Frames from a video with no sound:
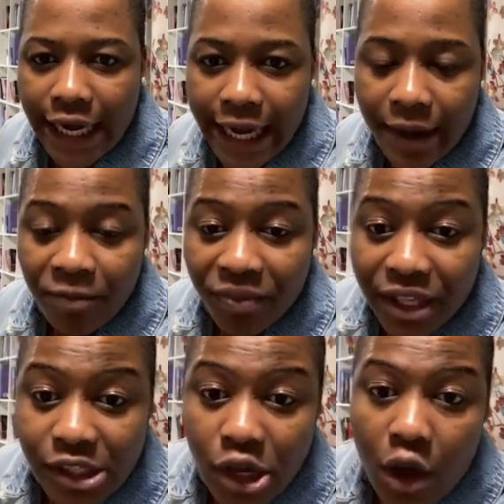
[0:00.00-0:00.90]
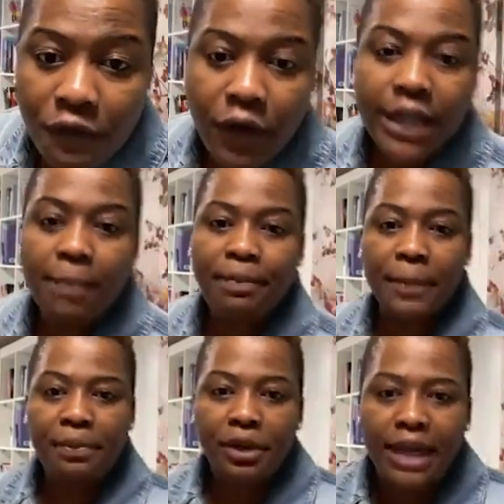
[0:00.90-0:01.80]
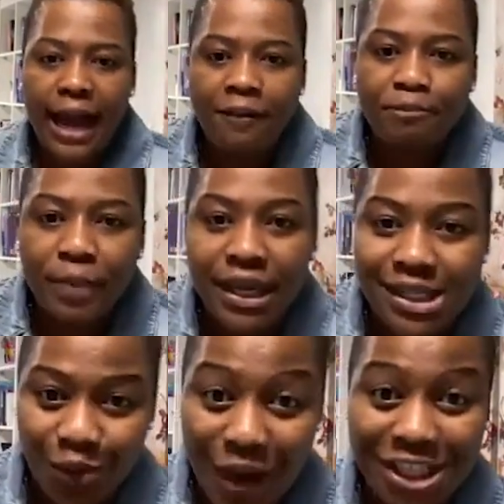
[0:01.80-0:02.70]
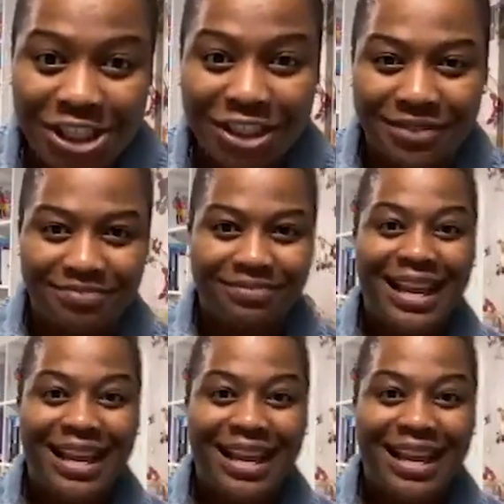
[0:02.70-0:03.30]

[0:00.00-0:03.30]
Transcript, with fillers: Okay, so for the people that have picked question,